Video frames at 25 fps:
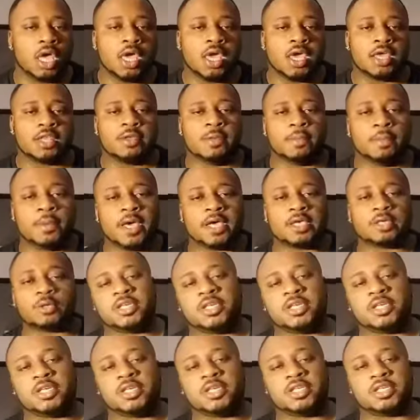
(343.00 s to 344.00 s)
The best
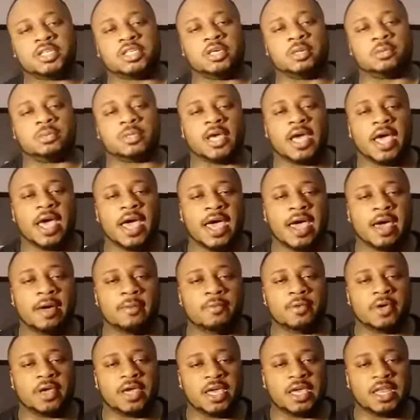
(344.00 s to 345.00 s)
relationship to have
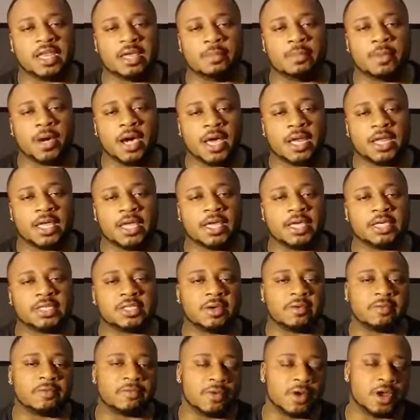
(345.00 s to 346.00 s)
with anybody is
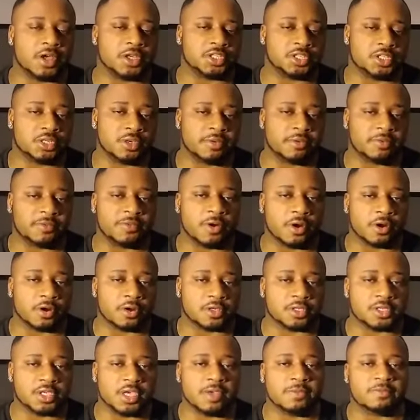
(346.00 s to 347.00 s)
a friendship
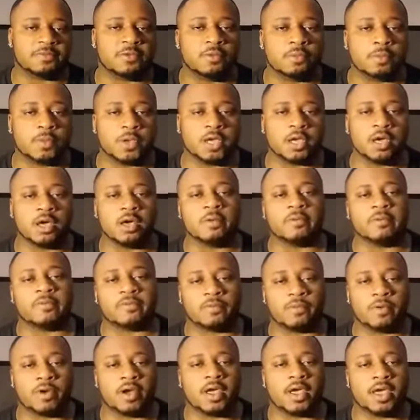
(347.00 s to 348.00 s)
first. If you become
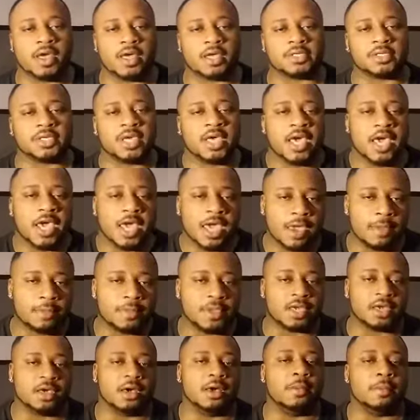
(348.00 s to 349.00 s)
friends and
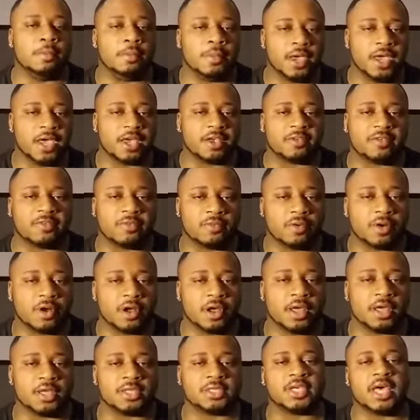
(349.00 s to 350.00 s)
become best
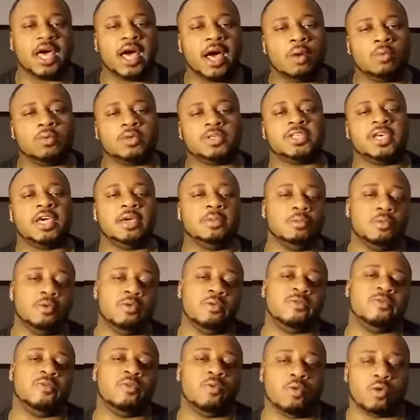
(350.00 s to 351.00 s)
friends, I would say move
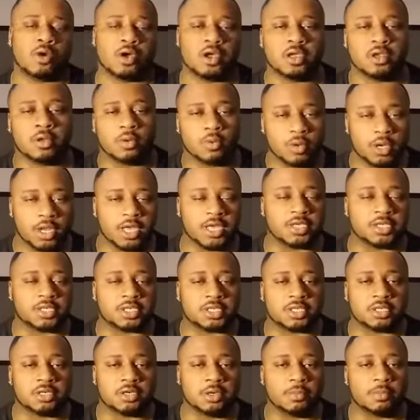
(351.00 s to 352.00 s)
forward in a
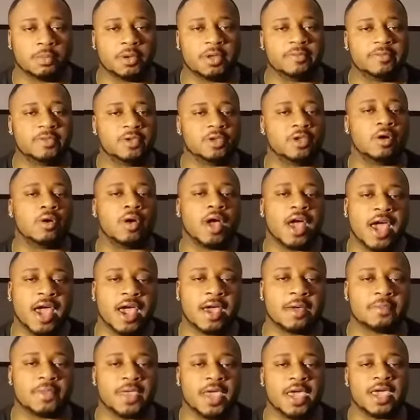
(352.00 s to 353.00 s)
relationship. But if you don't
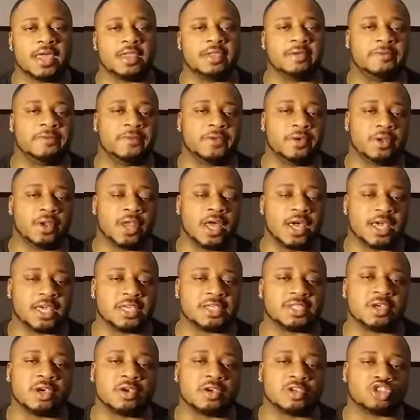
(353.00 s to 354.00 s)
have that and it feel like
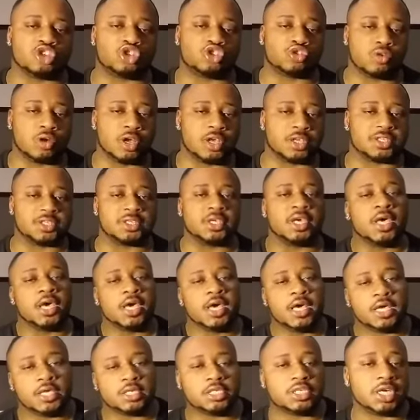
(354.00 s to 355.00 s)
it's a stress
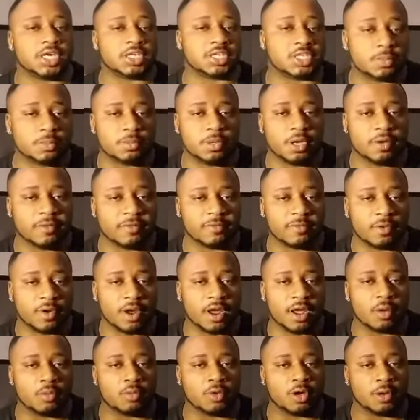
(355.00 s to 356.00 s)
just to be a
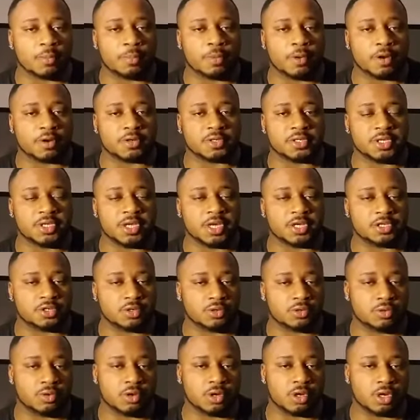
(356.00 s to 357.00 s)
friend with a person that
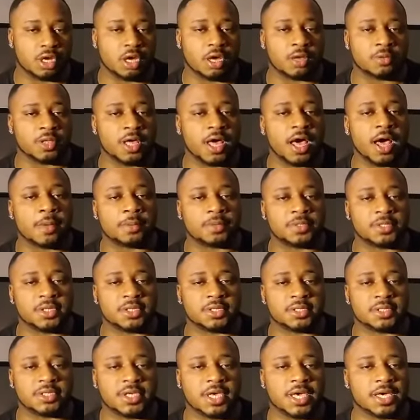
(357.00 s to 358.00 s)
you are the opposite
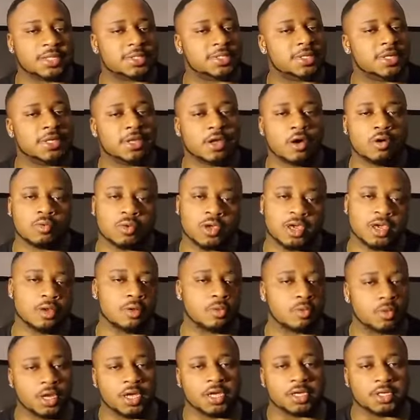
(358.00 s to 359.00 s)
sex, then don't get in a
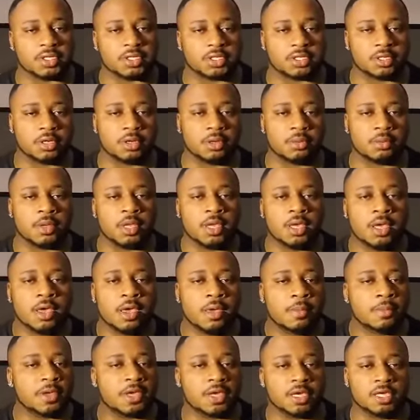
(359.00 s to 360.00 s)
relationship,
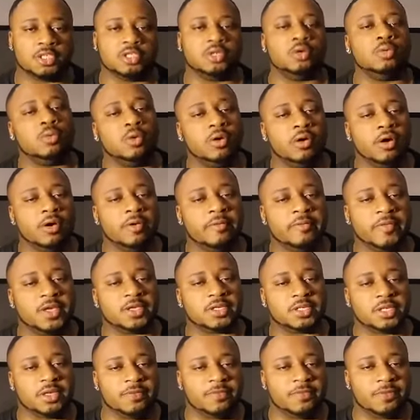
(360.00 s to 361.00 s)
because you will
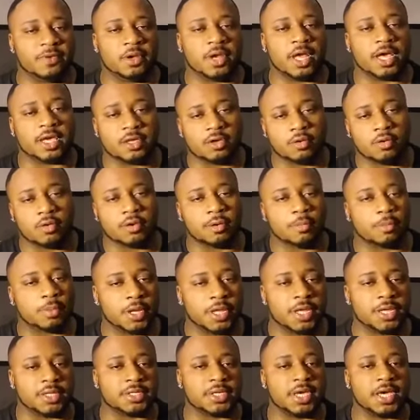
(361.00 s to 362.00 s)
eventually feel like you're on the
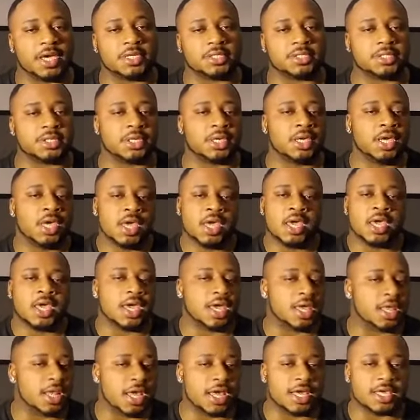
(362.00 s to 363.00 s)
plantation
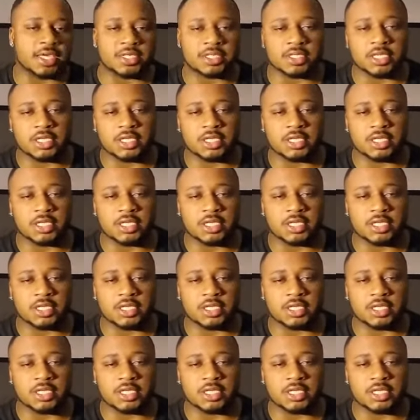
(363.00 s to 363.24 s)
and like it's a